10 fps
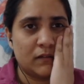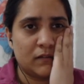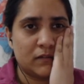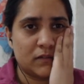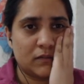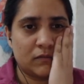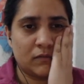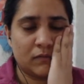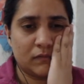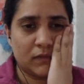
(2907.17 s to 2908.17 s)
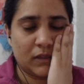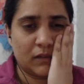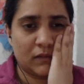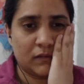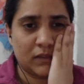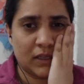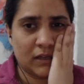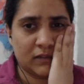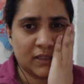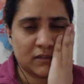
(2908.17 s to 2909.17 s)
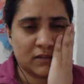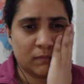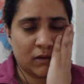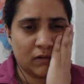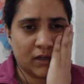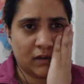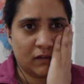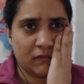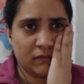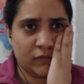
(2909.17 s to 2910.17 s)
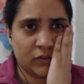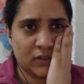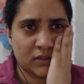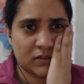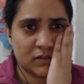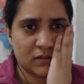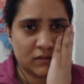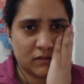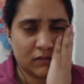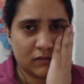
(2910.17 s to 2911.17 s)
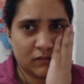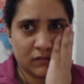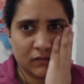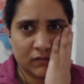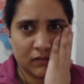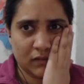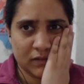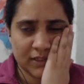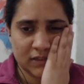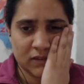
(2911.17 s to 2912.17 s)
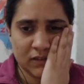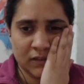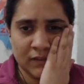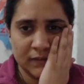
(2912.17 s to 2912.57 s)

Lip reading: So, yeah, that's about it for this session.